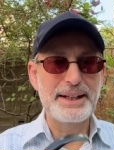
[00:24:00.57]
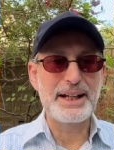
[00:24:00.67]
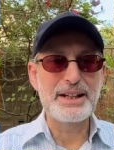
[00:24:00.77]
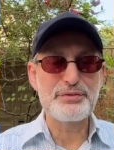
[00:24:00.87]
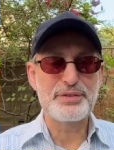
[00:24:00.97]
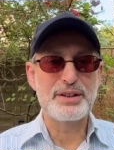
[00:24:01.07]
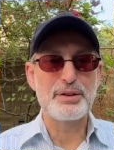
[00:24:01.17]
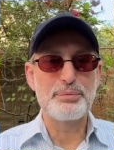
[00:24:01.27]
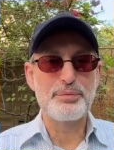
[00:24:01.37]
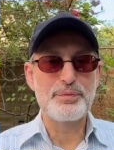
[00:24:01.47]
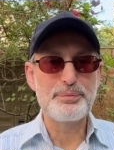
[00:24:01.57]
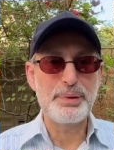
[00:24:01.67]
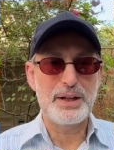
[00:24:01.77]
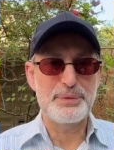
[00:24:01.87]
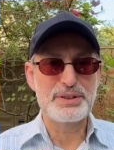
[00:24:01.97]
And if your
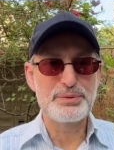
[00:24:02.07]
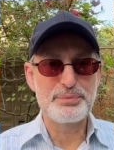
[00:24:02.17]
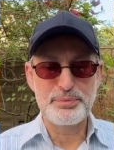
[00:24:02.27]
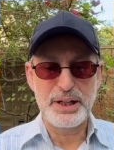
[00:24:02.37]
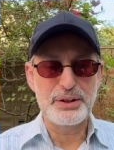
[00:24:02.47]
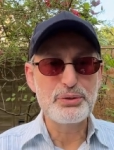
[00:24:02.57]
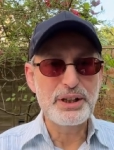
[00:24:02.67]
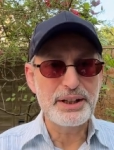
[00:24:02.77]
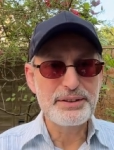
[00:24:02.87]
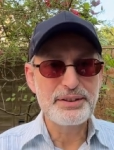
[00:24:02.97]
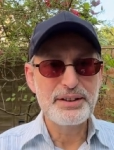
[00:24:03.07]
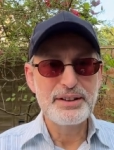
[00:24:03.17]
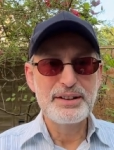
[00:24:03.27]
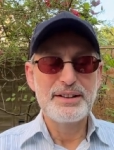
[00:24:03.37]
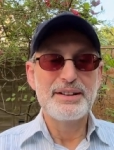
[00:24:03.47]
pipe is brand new yet,
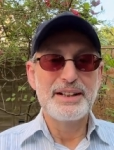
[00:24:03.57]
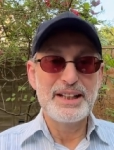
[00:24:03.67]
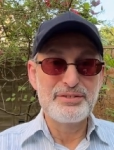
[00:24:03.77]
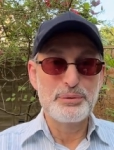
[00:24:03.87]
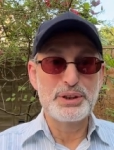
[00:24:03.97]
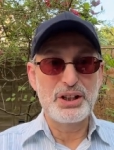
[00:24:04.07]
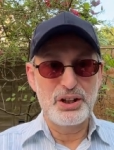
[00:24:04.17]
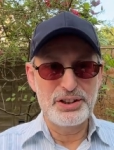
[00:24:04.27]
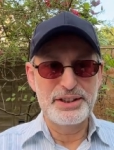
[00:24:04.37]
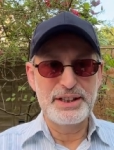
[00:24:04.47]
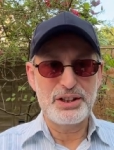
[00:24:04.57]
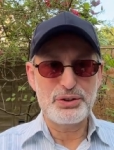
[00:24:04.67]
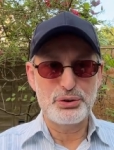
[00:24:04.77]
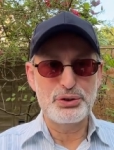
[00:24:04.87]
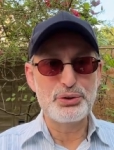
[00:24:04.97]
even with the honey that I
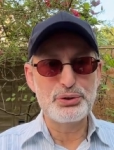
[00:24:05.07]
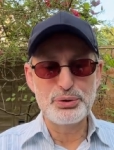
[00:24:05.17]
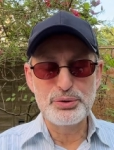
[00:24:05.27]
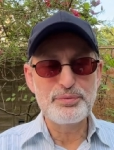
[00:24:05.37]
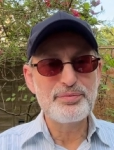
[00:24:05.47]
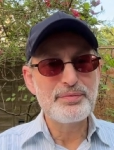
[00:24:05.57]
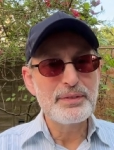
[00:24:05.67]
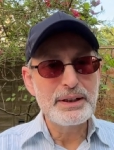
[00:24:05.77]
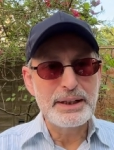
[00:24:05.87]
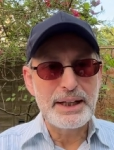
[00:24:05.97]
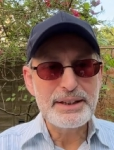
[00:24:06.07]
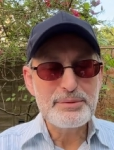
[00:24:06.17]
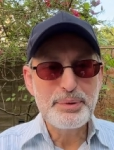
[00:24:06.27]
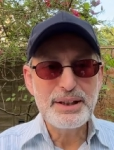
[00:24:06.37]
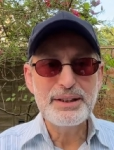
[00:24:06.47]
showed you, you do let it
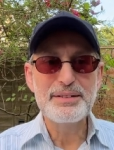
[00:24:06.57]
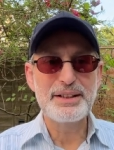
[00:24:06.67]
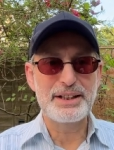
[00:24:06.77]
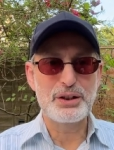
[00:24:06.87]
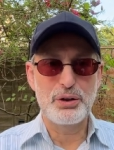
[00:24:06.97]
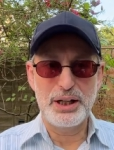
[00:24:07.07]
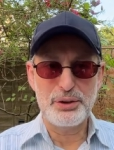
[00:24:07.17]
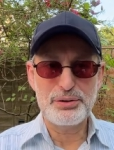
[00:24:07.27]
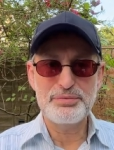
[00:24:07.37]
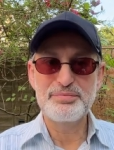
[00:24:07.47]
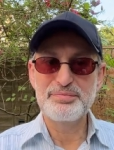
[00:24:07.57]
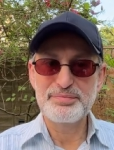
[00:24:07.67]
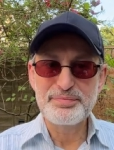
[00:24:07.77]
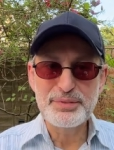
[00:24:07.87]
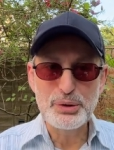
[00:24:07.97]
be, let it go out,
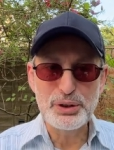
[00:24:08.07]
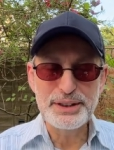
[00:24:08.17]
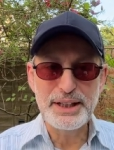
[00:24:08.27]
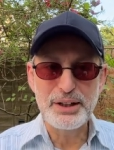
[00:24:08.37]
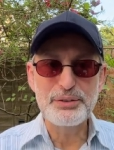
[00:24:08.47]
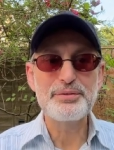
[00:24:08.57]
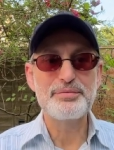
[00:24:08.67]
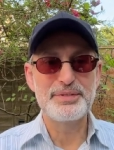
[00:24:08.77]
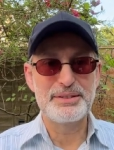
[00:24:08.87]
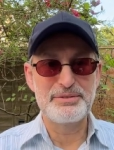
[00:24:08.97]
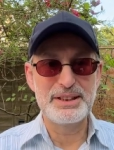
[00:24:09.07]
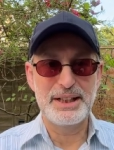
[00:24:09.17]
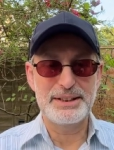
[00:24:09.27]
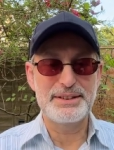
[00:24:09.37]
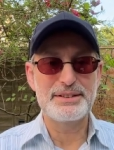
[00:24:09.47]
cool it down, then
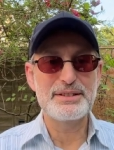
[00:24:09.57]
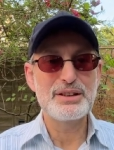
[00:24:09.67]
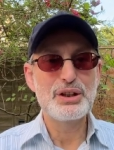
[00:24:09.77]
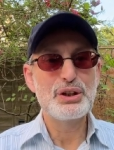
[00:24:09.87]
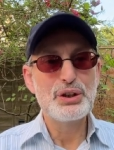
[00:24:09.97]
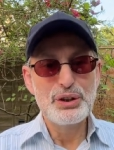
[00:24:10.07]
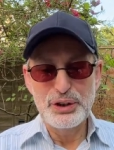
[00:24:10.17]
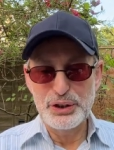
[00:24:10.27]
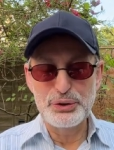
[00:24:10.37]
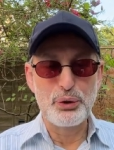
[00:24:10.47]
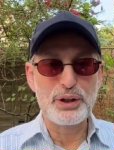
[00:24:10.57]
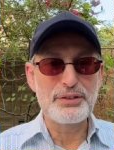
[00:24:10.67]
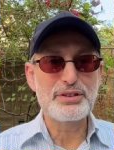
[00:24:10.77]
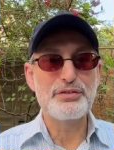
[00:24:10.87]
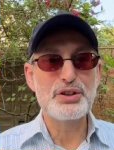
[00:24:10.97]
relight it. You don't have
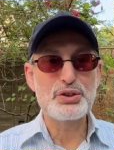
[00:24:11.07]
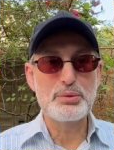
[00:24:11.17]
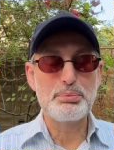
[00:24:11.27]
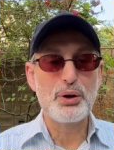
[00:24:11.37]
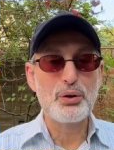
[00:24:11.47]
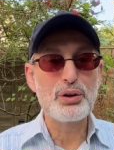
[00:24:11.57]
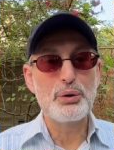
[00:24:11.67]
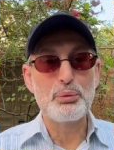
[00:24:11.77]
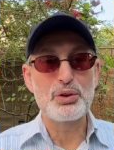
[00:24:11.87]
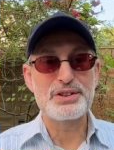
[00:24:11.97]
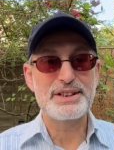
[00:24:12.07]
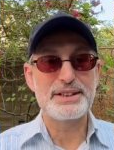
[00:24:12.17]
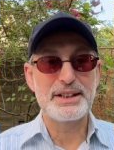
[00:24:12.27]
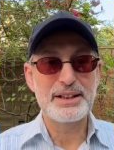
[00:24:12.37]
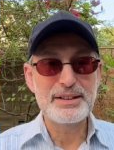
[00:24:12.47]
to finish the bowl in one sitting.